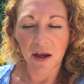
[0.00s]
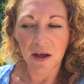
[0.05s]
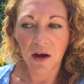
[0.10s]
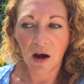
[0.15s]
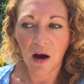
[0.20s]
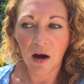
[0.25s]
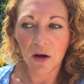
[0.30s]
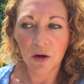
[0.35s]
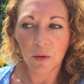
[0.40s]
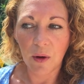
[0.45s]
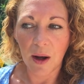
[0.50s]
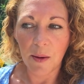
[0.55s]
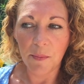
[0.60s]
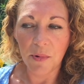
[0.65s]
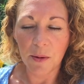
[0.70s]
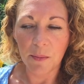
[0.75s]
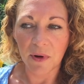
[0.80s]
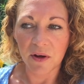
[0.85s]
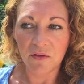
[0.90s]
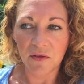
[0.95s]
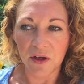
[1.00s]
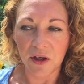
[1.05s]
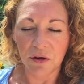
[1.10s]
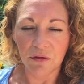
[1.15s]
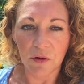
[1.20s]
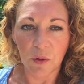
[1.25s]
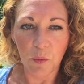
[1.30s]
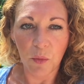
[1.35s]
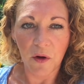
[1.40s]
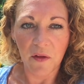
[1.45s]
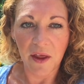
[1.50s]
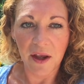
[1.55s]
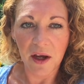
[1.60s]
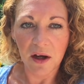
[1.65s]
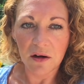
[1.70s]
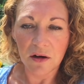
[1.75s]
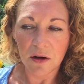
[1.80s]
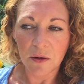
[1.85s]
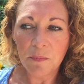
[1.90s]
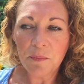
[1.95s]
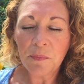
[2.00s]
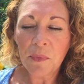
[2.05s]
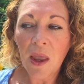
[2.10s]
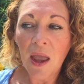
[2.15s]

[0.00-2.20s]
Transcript: I can't quite put my finger on what they are.